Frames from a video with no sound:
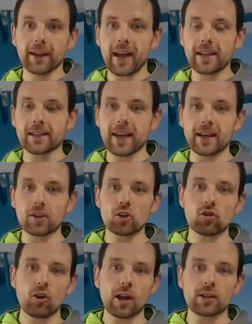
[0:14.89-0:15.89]
Okay, today is
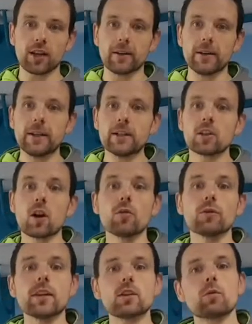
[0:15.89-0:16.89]
structure.
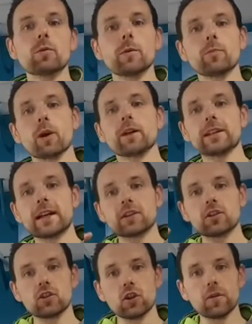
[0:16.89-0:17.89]
So this one will be broken down
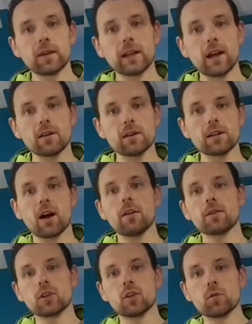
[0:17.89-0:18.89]
into 2 videos
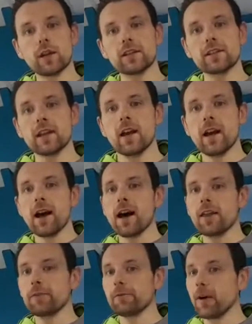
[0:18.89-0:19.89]
over 2 weeks.
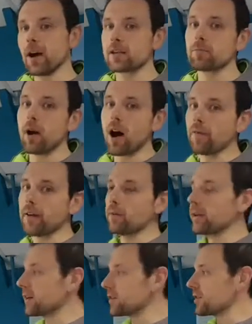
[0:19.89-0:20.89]
The first part of it,
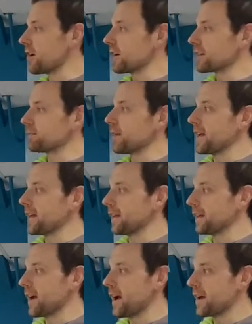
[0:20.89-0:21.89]
we're going to start
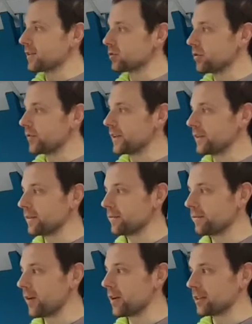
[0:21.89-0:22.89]
explaining sort of the
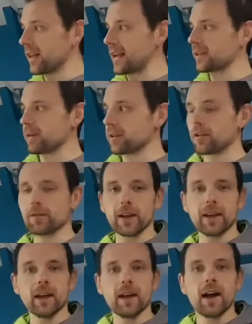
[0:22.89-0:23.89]
first aspects of
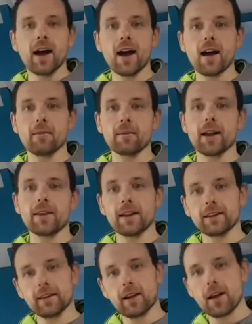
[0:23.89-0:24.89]
it, and
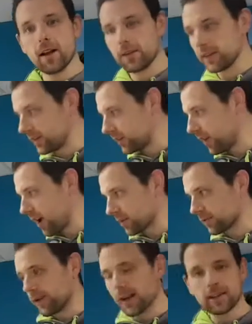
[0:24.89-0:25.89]
then this
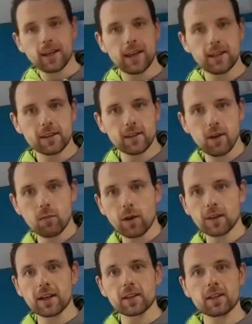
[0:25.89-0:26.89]
last phase here, this third
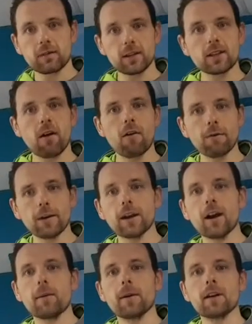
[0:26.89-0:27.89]
one, is actually going to be its own
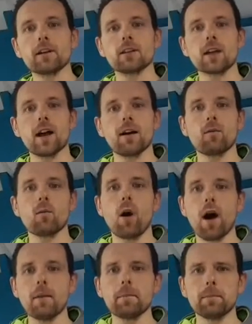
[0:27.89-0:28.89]
video, because
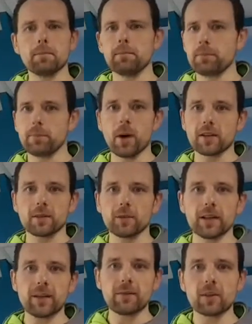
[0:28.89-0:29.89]
what I personally
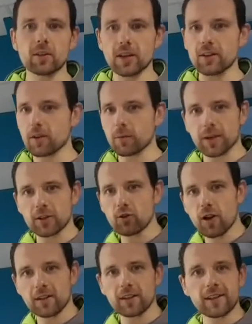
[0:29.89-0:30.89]
believe is when I
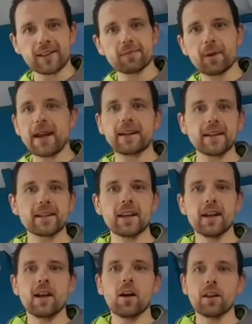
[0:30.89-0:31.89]
try and explain this,
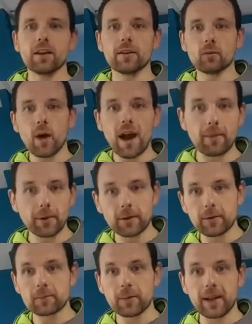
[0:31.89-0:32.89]
and the way I'm going
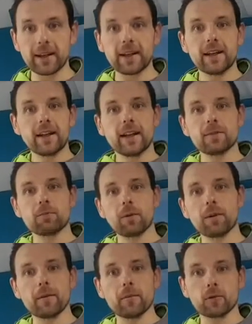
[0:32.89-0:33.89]
to explain it is
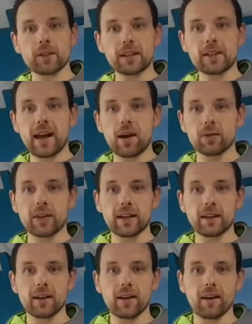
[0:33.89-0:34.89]
probably a bit more detailed
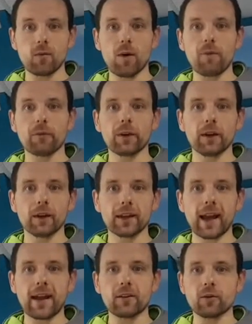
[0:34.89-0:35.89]
than one video can
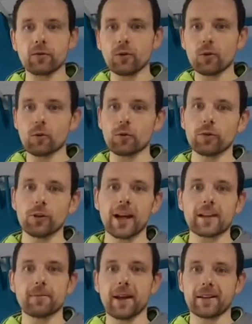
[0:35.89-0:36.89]
handle for all 3
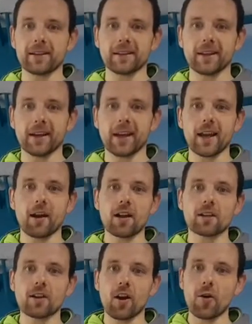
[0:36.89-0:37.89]
aspects. Okay
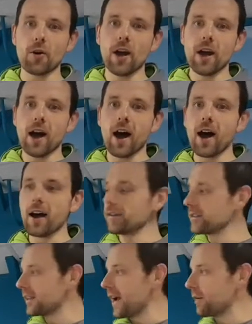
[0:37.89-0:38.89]
guys, so
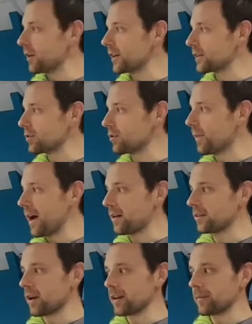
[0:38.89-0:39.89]
today we're going to talk
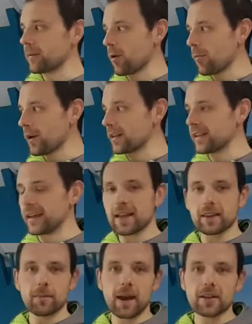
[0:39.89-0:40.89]
about dynamic mobility
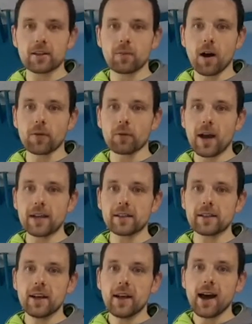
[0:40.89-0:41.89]
and the energy
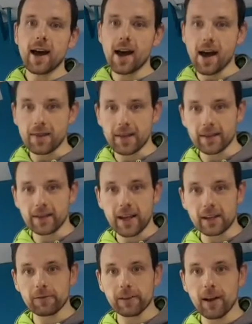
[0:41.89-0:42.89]
pathways, and then the
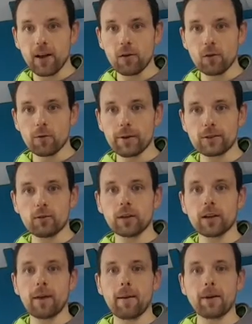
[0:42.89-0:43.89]
next video we'll be
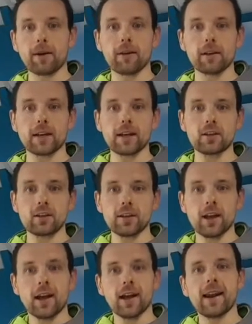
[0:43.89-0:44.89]
talking about periodization
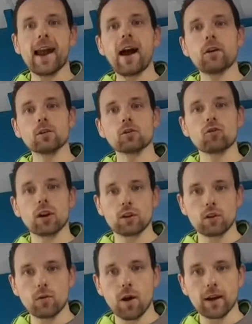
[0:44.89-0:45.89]
and how to
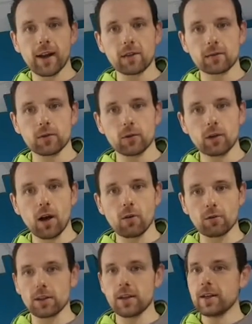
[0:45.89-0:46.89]
structure your workouts for your
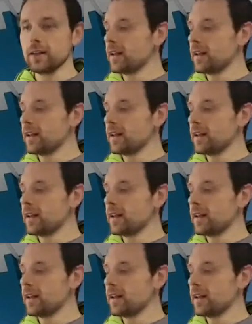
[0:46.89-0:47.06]
goals.